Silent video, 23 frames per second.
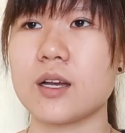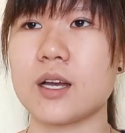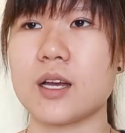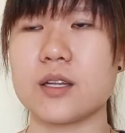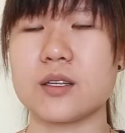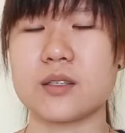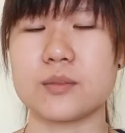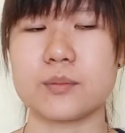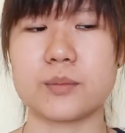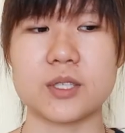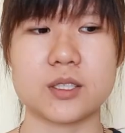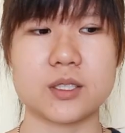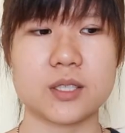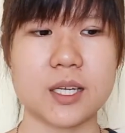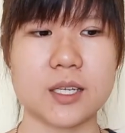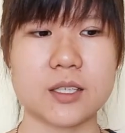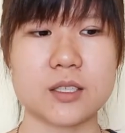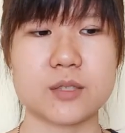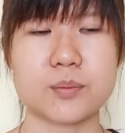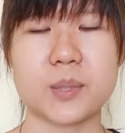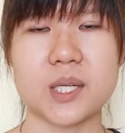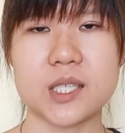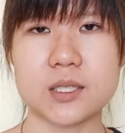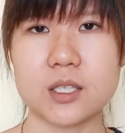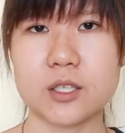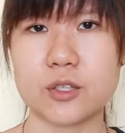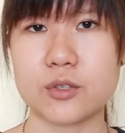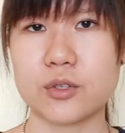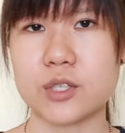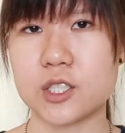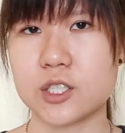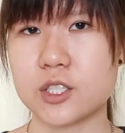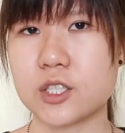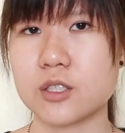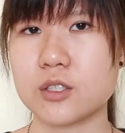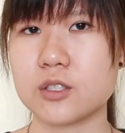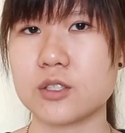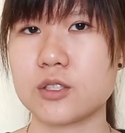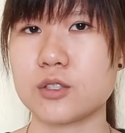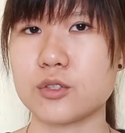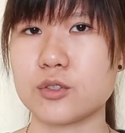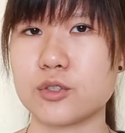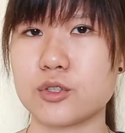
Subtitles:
And besides past year questions,